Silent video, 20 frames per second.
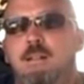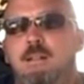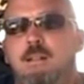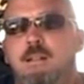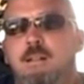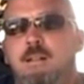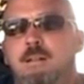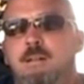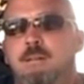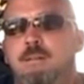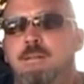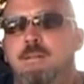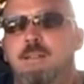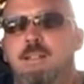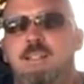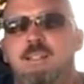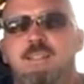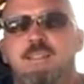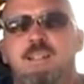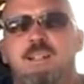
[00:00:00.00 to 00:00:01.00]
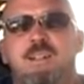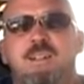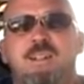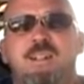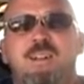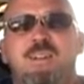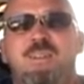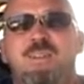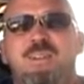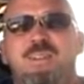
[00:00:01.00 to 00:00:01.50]
You know, like I said in
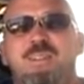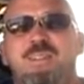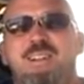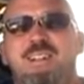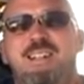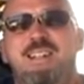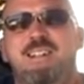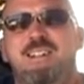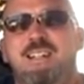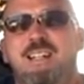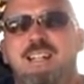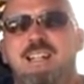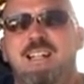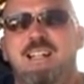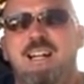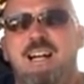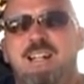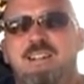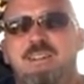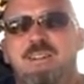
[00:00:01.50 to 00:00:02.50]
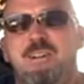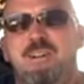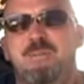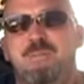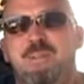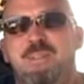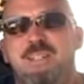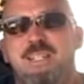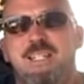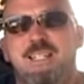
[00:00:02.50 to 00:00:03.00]
that one video, I couldn't help
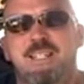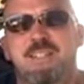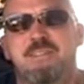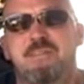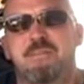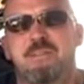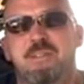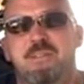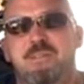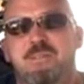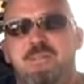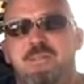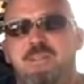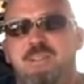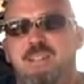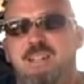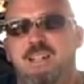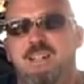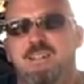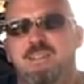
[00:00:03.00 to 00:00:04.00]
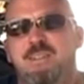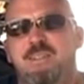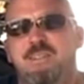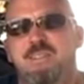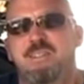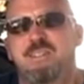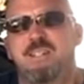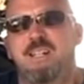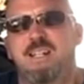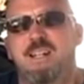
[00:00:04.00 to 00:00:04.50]
but take these 3 screws out. Notice
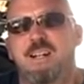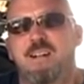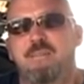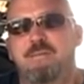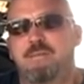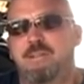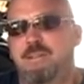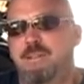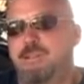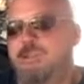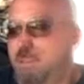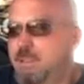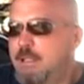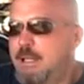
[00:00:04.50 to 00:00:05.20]
you need an air filter.